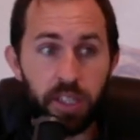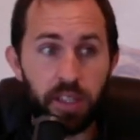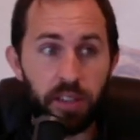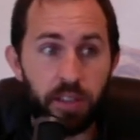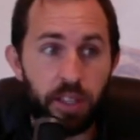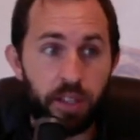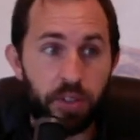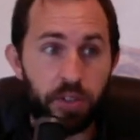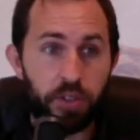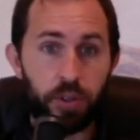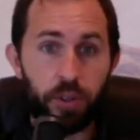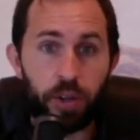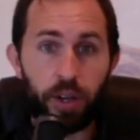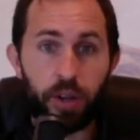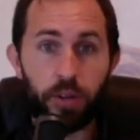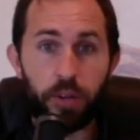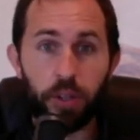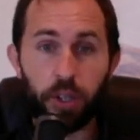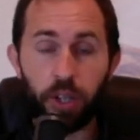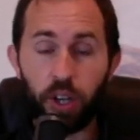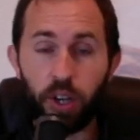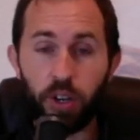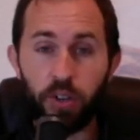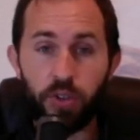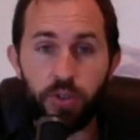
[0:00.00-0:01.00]
unless you're out in
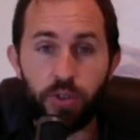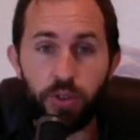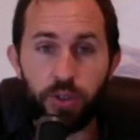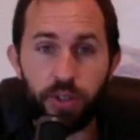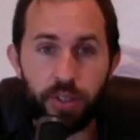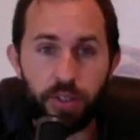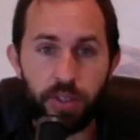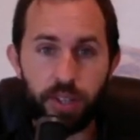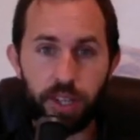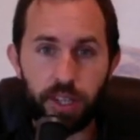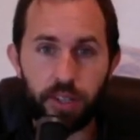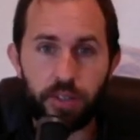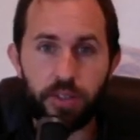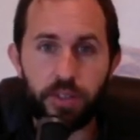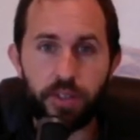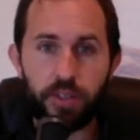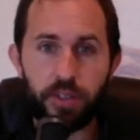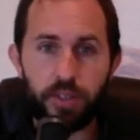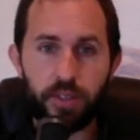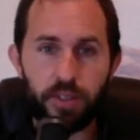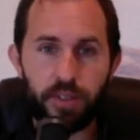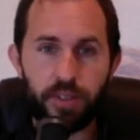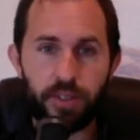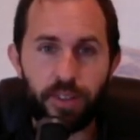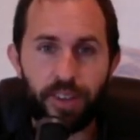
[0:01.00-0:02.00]
the country in
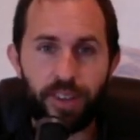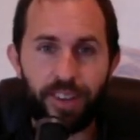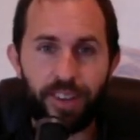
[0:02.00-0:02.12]
Texas.